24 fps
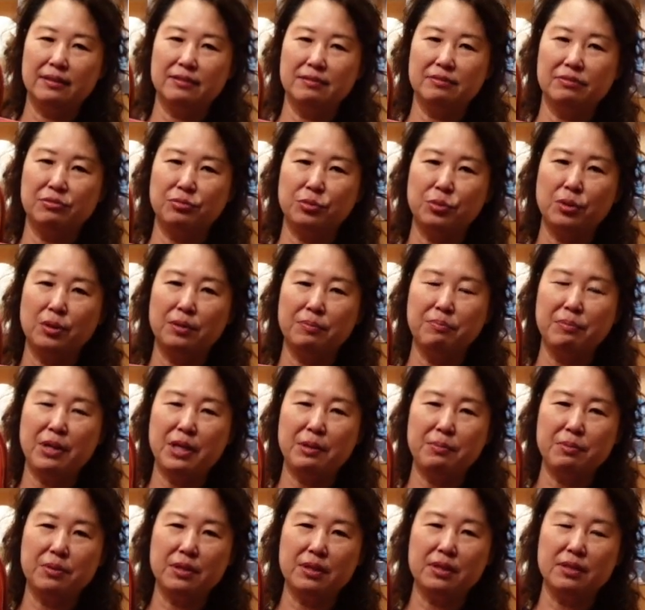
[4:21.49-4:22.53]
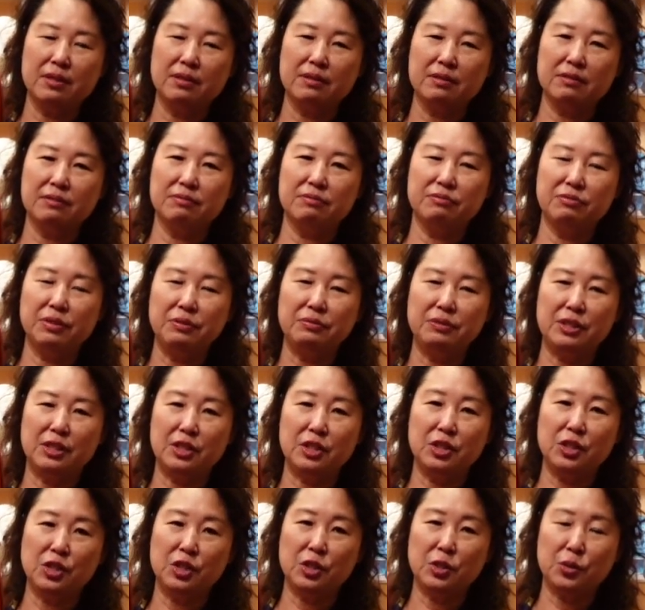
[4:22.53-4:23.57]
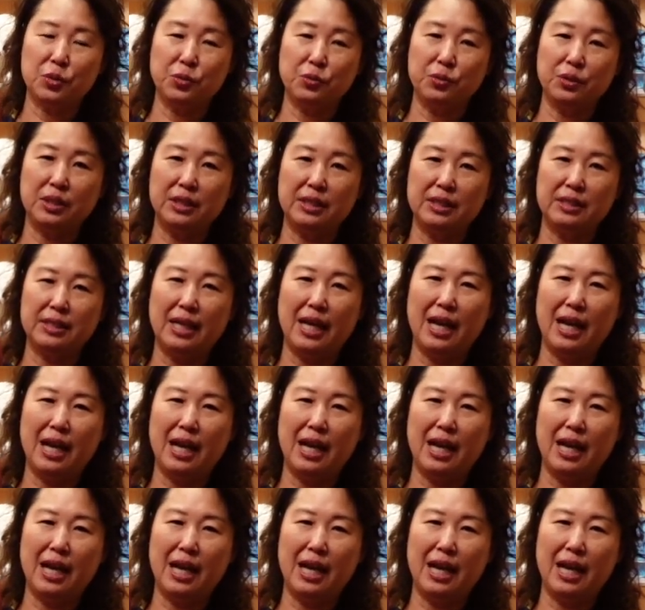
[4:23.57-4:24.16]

for maybe 15 years already.